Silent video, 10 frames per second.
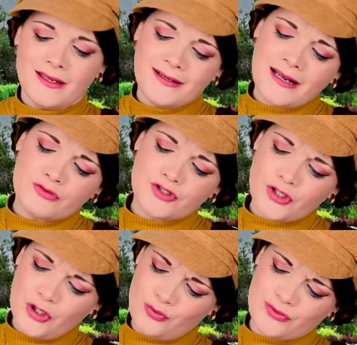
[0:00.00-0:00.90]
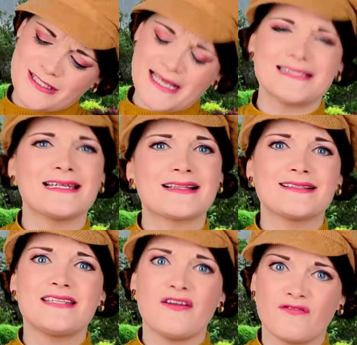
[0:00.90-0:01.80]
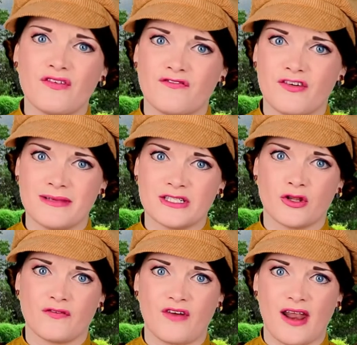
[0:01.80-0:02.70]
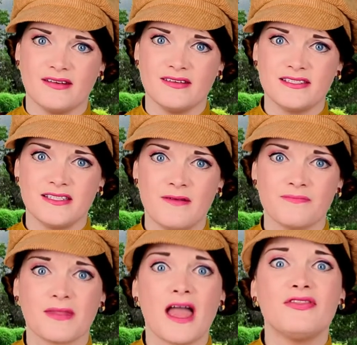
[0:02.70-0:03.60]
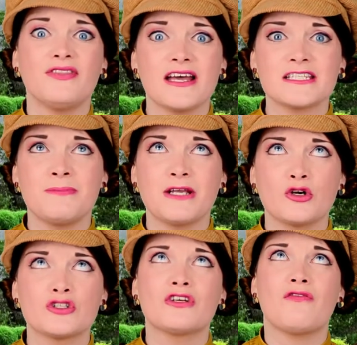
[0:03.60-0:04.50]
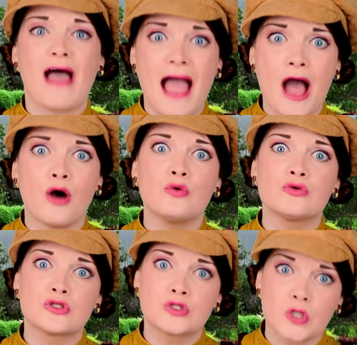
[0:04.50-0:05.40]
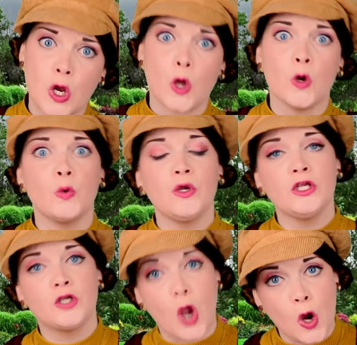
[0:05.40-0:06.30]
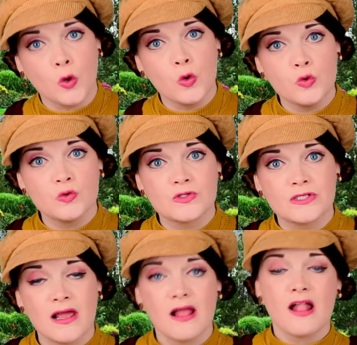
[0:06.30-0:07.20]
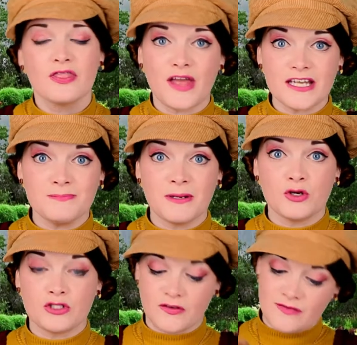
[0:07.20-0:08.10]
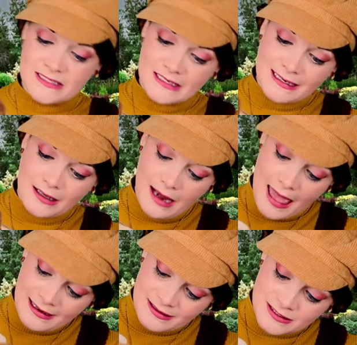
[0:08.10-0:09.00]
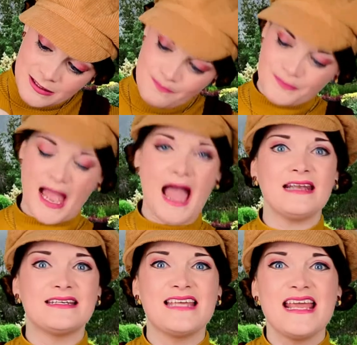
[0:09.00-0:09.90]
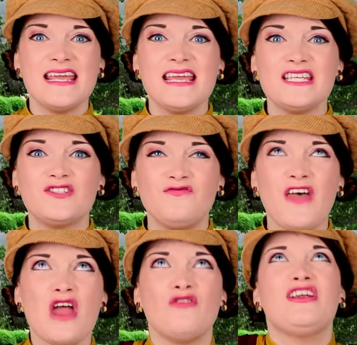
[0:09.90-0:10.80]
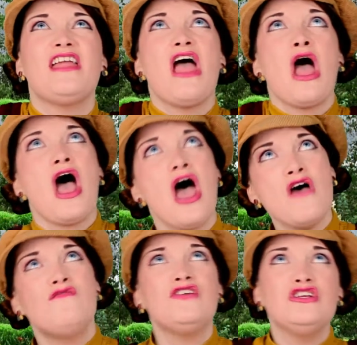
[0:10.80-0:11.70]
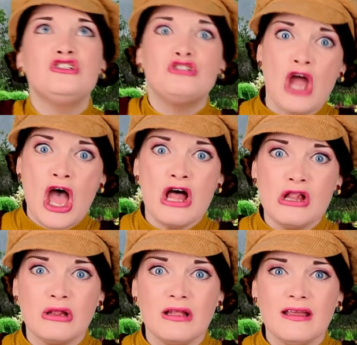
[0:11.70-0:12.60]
Now, Toots is a little different from his other friends, and that's because of how slow he goes. That's because of his little legs and his very heavy shell.